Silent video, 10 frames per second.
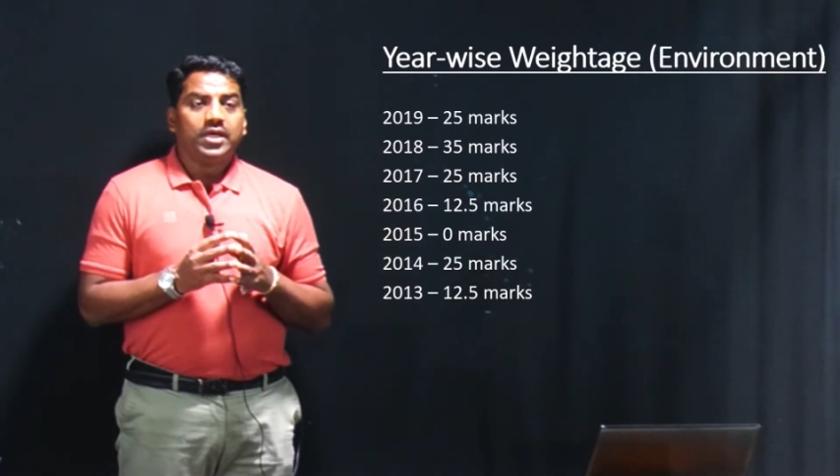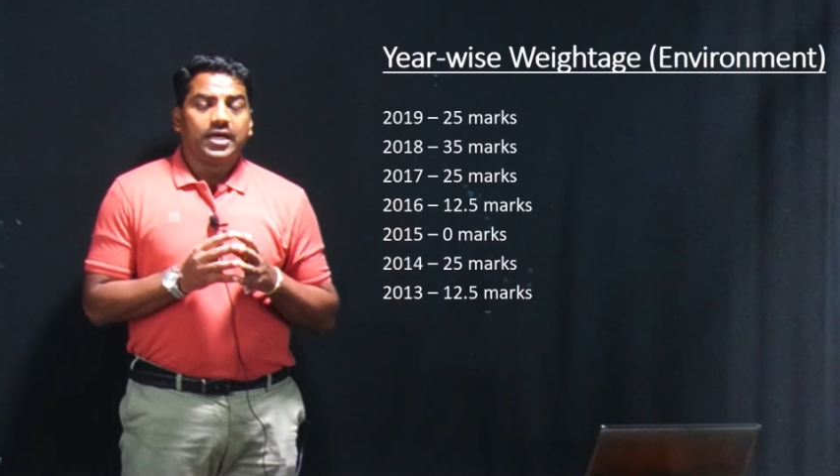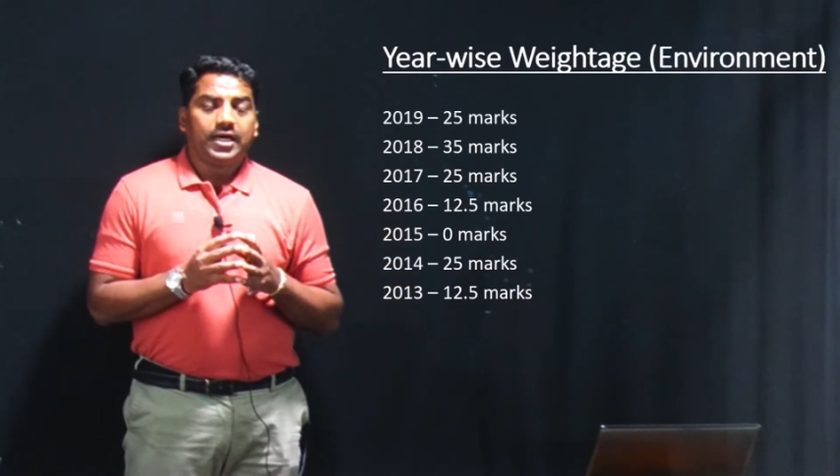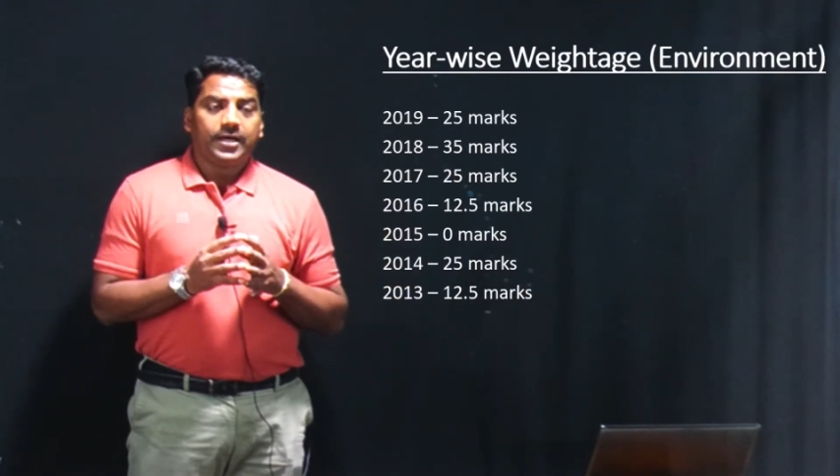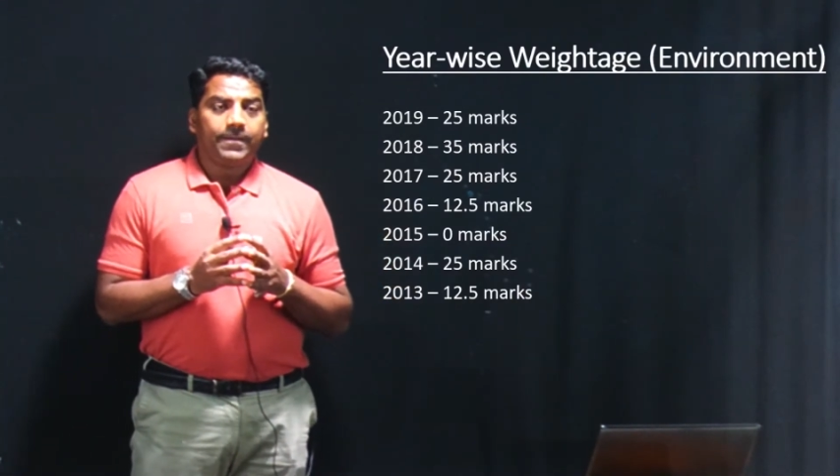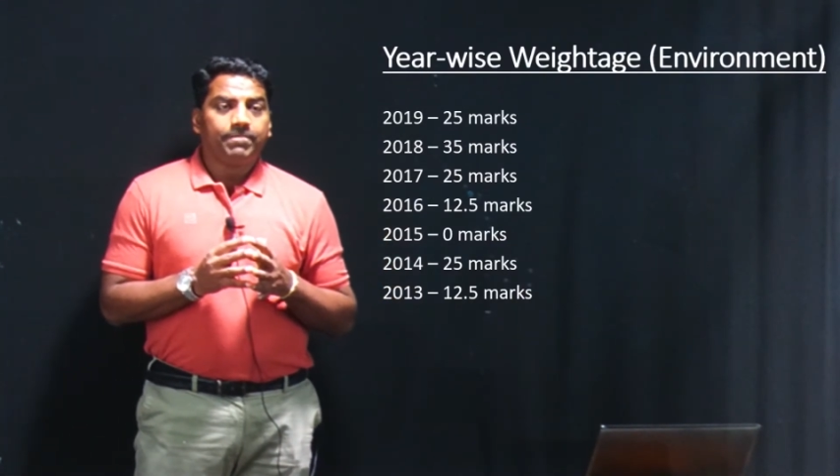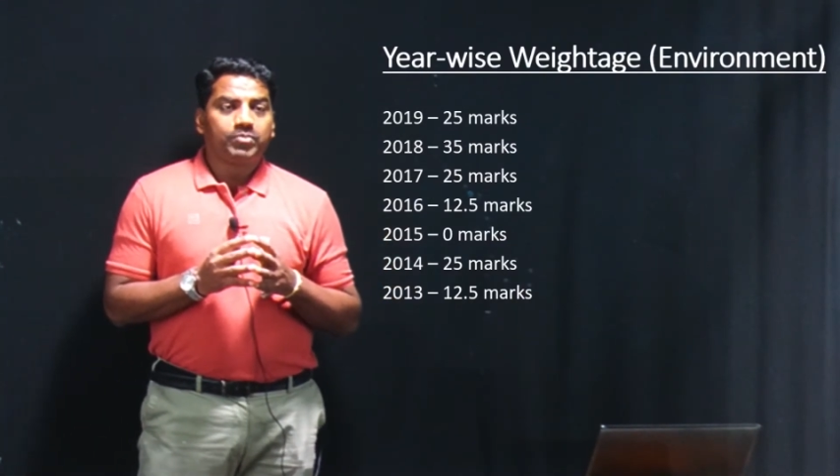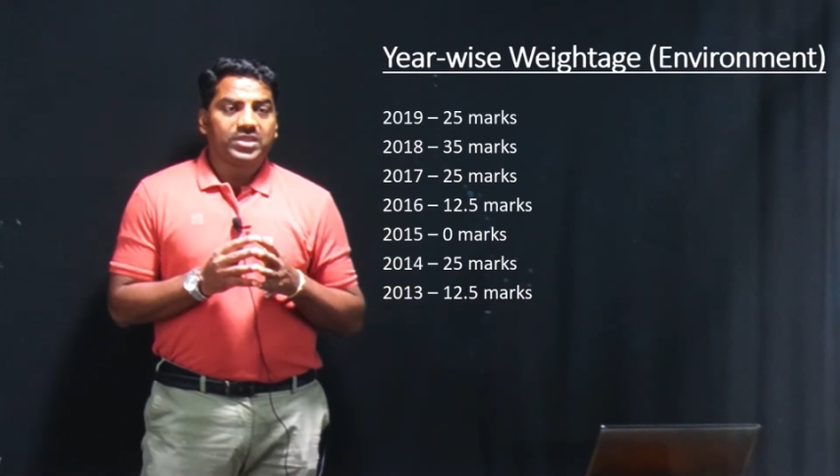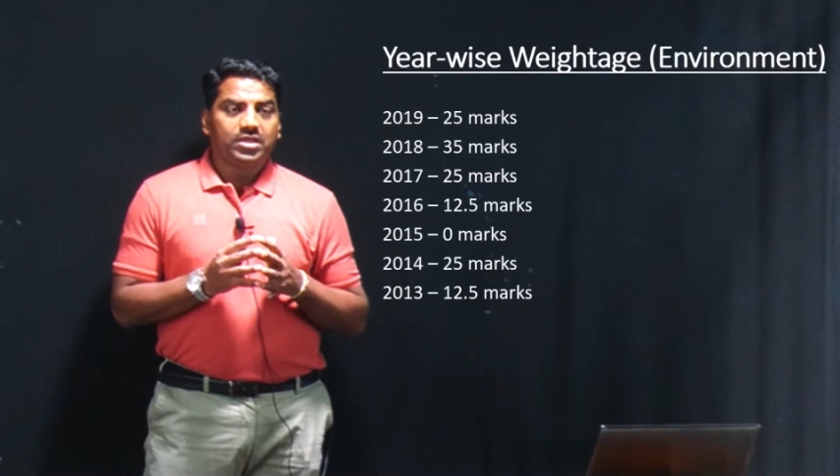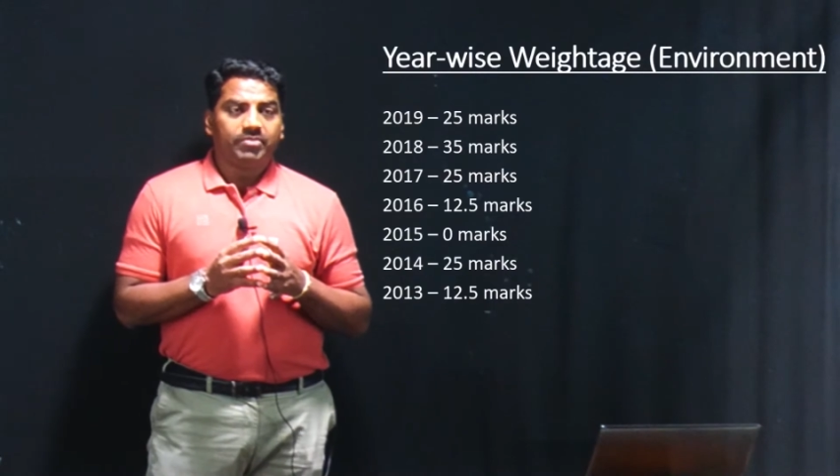
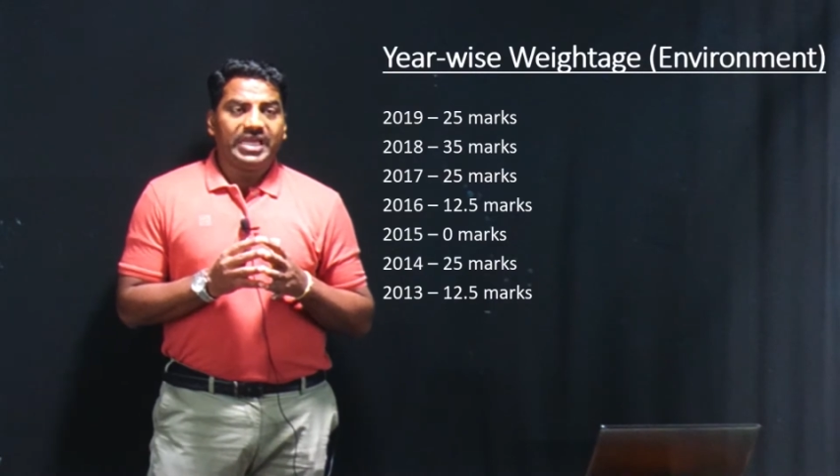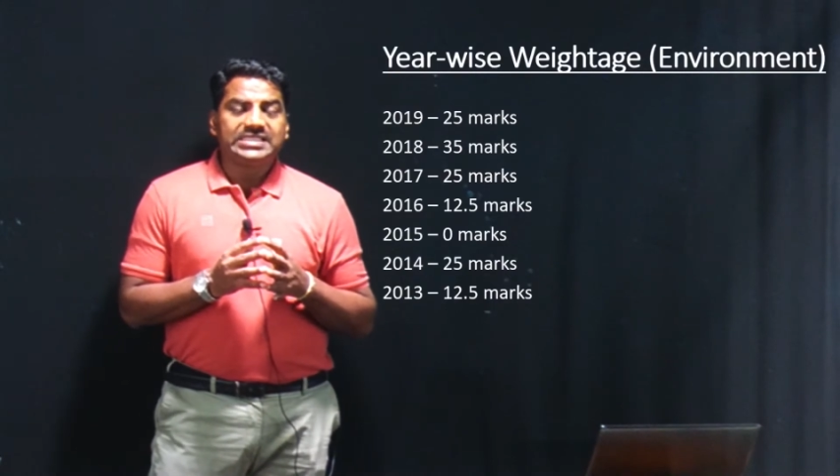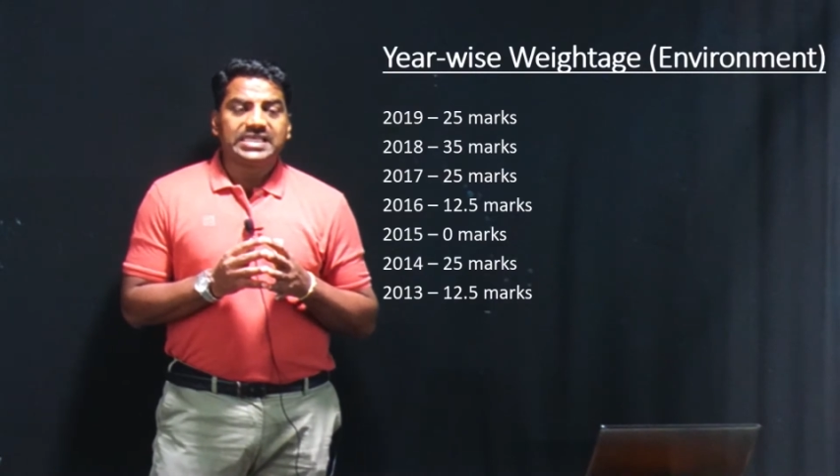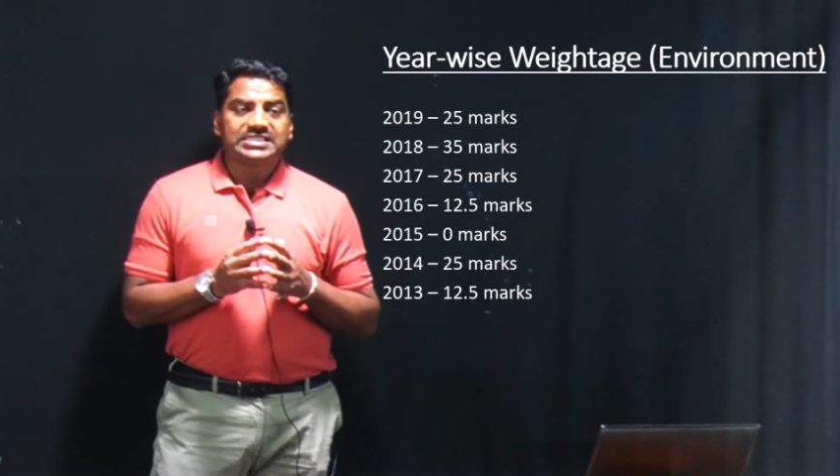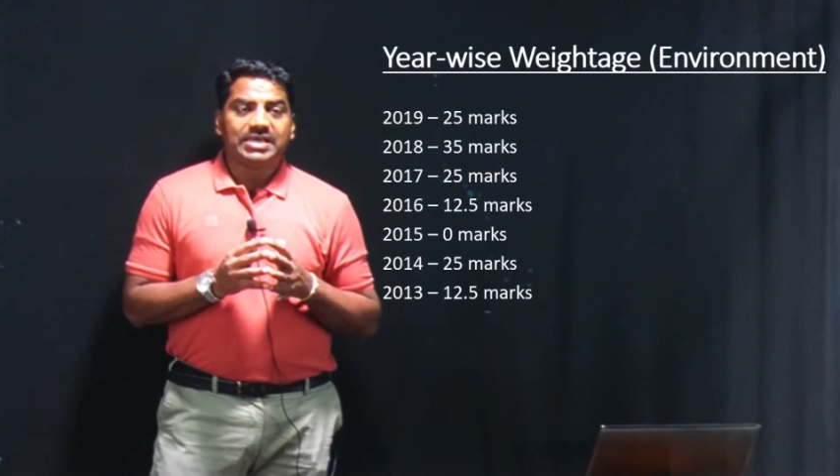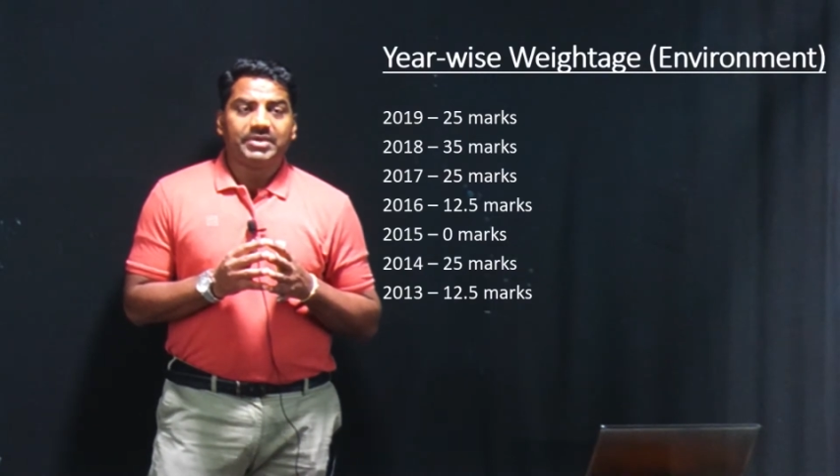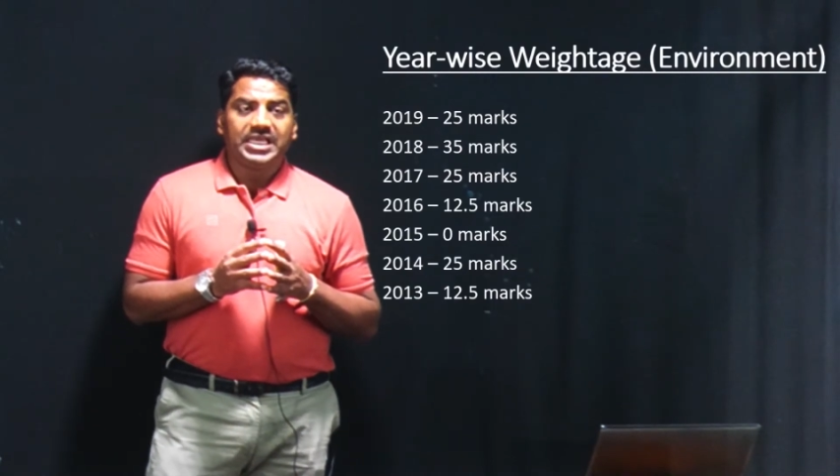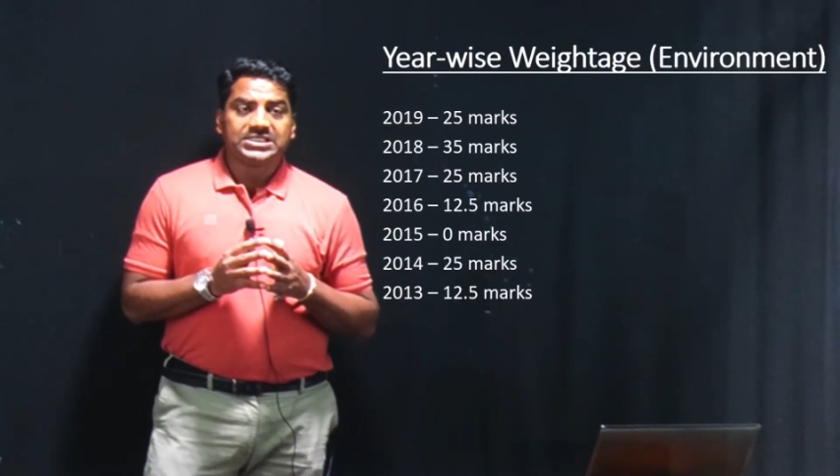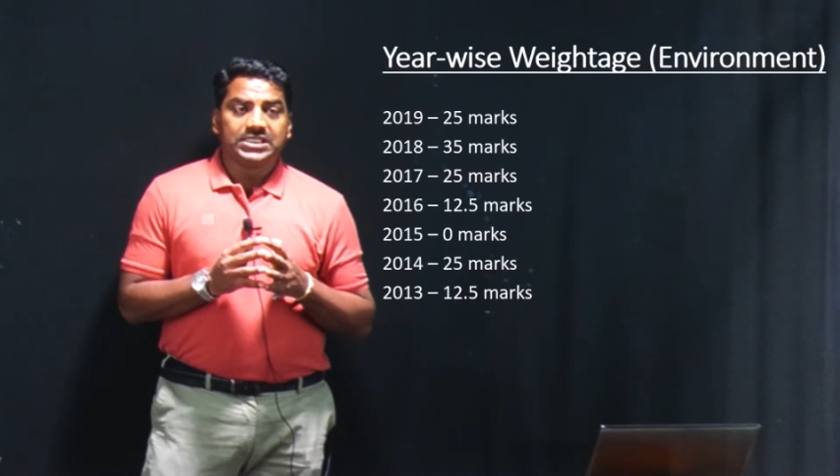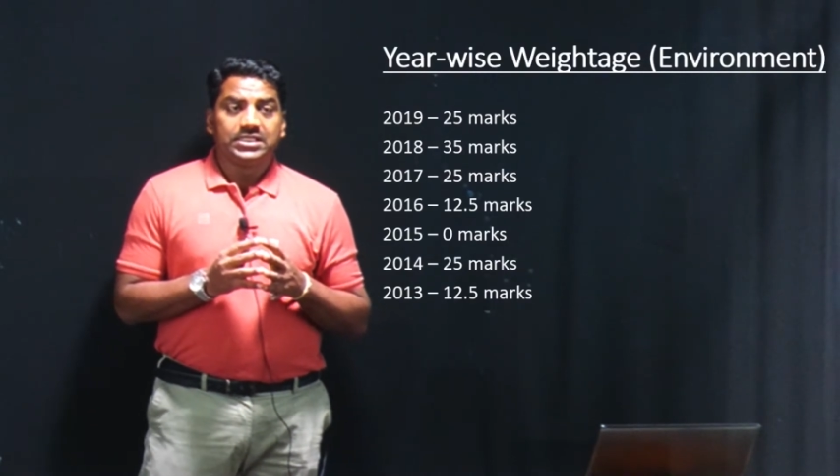the mains
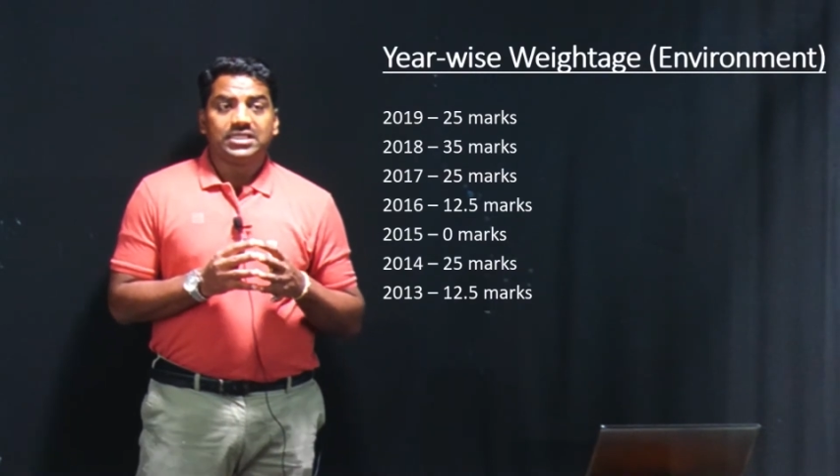examination,